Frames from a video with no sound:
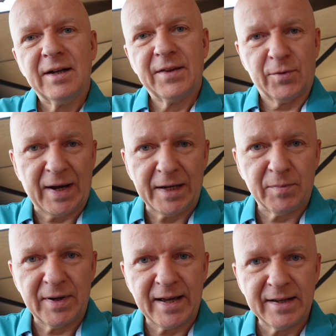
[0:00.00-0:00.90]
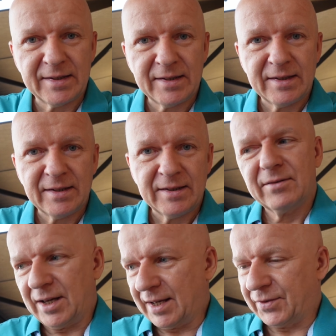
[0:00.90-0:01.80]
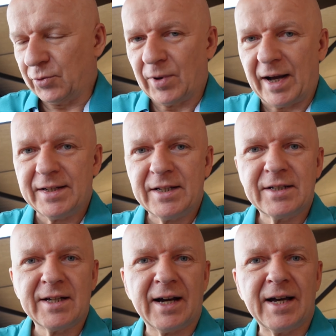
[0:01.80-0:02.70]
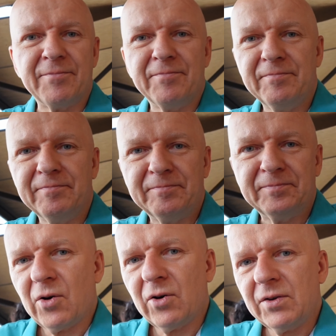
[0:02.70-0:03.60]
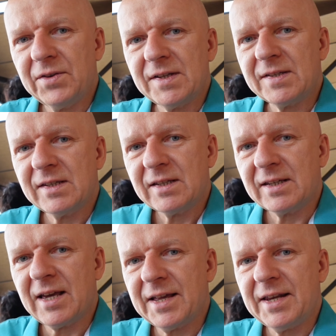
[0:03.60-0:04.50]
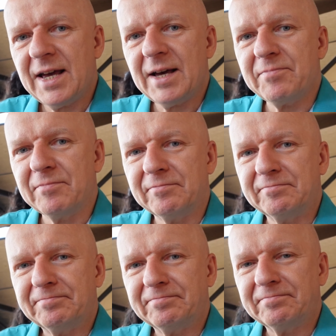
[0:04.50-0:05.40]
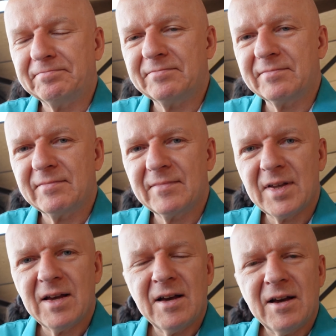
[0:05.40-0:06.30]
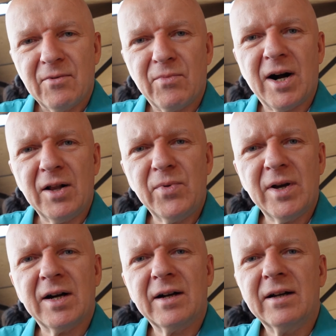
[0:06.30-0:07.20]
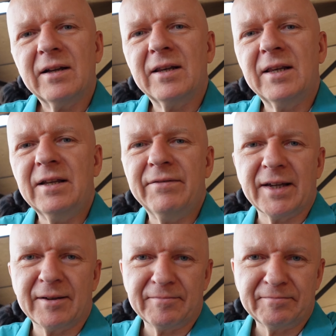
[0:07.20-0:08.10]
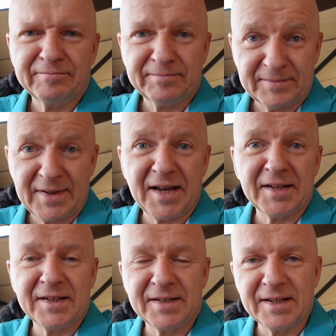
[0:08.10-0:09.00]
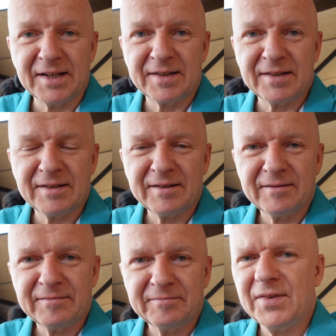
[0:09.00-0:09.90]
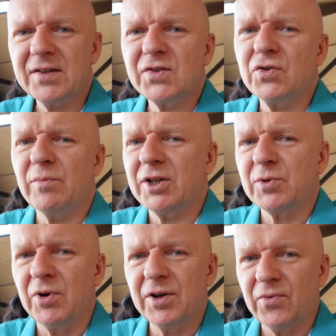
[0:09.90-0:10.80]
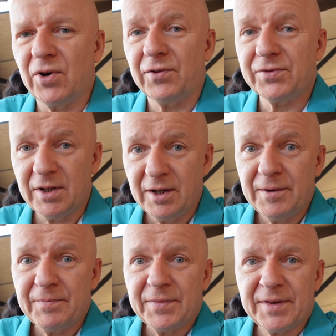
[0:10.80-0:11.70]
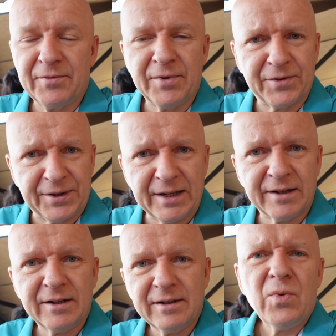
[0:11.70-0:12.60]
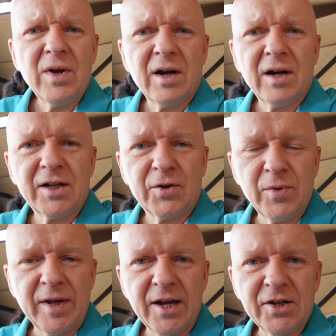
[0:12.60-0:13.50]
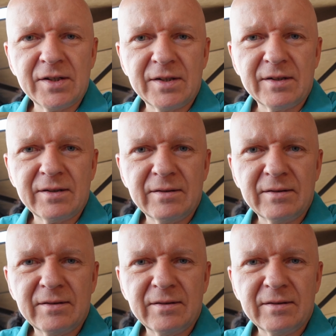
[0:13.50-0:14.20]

the right place, at the right time. All this can happen while we are living entities. There's so much more involved than we think. We are creations